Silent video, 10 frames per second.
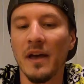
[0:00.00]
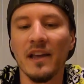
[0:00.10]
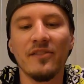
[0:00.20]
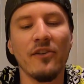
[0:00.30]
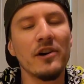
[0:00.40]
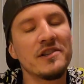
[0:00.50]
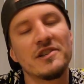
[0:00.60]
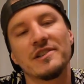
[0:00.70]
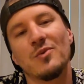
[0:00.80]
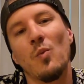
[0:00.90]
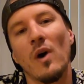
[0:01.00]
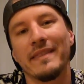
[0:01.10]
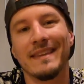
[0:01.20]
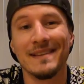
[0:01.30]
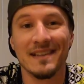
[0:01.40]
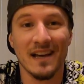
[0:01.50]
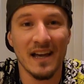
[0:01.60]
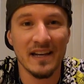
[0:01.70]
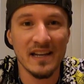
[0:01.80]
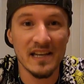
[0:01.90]
as far as just what this
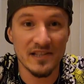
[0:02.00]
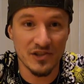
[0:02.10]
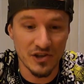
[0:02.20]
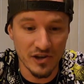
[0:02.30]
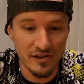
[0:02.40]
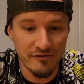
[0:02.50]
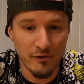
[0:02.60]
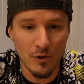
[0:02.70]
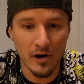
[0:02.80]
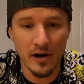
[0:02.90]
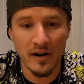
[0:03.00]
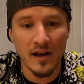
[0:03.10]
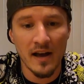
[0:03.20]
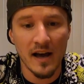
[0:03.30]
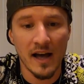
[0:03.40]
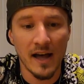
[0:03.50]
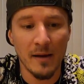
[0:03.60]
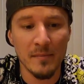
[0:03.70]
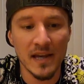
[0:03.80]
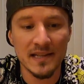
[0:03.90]
gun is good for,
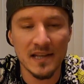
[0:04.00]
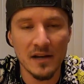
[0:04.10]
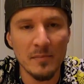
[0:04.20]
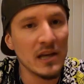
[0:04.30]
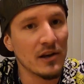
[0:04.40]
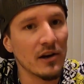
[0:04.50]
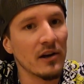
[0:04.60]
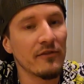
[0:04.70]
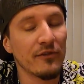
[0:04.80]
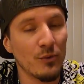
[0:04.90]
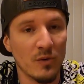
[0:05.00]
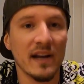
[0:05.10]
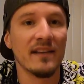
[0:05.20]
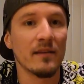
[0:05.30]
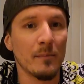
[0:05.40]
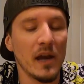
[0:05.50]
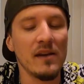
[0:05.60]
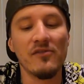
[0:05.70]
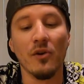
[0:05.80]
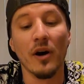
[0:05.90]
it's going to be good for what it's
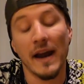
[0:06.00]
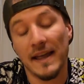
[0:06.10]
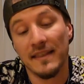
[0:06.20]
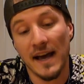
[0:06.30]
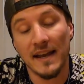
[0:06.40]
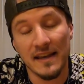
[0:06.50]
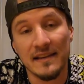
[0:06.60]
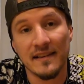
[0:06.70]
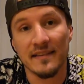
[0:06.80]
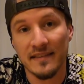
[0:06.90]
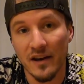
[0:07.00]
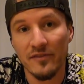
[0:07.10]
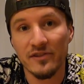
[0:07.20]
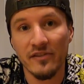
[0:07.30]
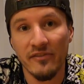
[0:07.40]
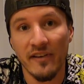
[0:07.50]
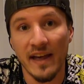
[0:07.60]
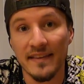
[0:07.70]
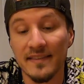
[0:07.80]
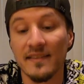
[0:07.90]
made for, and that is a
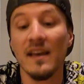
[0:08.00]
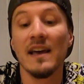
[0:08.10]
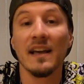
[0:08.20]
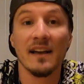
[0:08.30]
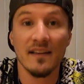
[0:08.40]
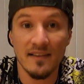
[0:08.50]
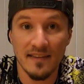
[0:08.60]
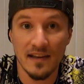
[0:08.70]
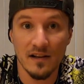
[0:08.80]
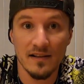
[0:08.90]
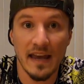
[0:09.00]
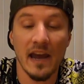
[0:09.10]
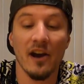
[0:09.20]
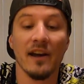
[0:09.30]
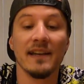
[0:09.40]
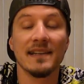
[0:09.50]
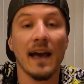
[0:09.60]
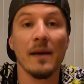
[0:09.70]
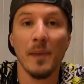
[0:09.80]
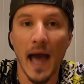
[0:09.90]
self-defense, concealed carry
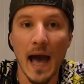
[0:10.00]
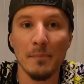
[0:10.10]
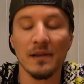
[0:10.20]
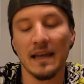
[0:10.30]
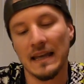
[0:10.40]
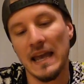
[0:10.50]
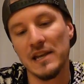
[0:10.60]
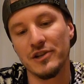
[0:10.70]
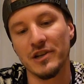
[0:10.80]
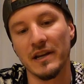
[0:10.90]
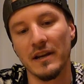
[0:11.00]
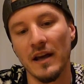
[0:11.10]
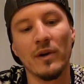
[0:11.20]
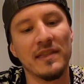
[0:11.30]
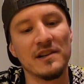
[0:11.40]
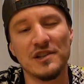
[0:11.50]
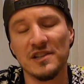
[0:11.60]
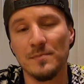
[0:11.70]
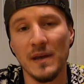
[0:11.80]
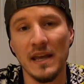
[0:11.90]
type application. With it
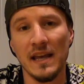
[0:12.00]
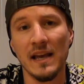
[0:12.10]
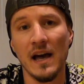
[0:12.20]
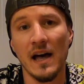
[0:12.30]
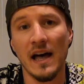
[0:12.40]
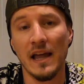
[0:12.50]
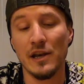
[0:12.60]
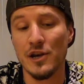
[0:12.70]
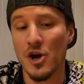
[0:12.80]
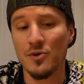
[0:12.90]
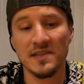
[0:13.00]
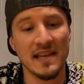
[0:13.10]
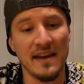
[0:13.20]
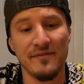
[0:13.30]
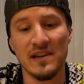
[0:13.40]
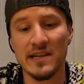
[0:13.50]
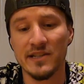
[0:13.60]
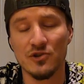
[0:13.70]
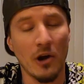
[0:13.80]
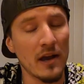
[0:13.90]
just being a no safety
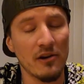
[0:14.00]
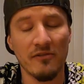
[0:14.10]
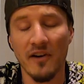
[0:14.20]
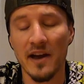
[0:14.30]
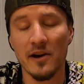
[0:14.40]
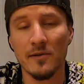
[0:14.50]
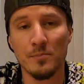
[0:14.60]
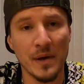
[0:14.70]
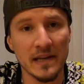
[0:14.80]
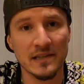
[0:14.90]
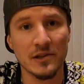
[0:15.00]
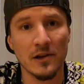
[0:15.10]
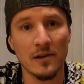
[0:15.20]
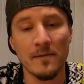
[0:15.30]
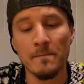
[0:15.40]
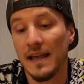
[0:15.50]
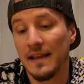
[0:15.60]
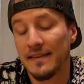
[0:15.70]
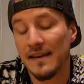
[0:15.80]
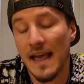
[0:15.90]
striker fired pistol,
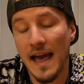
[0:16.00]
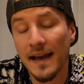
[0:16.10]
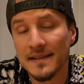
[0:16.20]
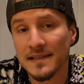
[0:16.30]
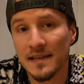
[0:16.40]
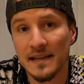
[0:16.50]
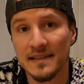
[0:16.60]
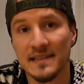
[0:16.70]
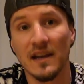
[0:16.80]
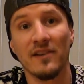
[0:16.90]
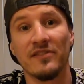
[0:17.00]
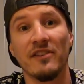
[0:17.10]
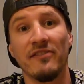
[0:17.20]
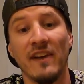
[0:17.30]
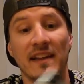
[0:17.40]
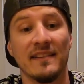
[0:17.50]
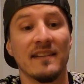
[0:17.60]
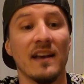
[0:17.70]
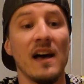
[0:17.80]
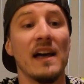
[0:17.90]
it's an excellent self-defense
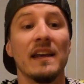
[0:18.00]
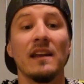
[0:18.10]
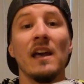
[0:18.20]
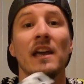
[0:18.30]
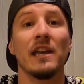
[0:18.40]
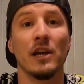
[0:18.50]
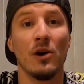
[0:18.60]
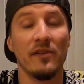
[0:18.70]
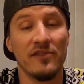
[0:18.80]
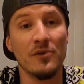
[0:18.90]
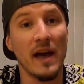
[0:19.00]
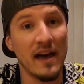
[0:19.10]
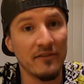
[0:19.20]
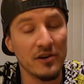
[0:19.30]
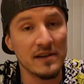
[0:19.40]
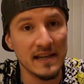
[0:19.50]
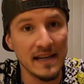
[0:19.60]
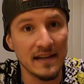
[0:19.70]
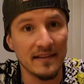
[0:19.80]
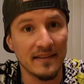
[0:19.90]
gun. You know, if you ever
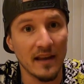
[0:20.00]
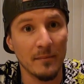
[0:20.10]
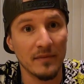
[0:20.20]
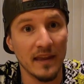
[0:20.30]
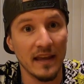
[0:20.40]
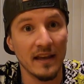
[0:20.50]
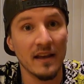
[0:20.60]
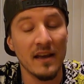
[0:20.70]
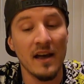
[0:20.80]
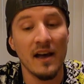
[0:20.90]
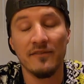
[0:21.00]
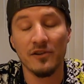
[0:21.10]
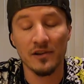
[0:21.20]
needed something, if your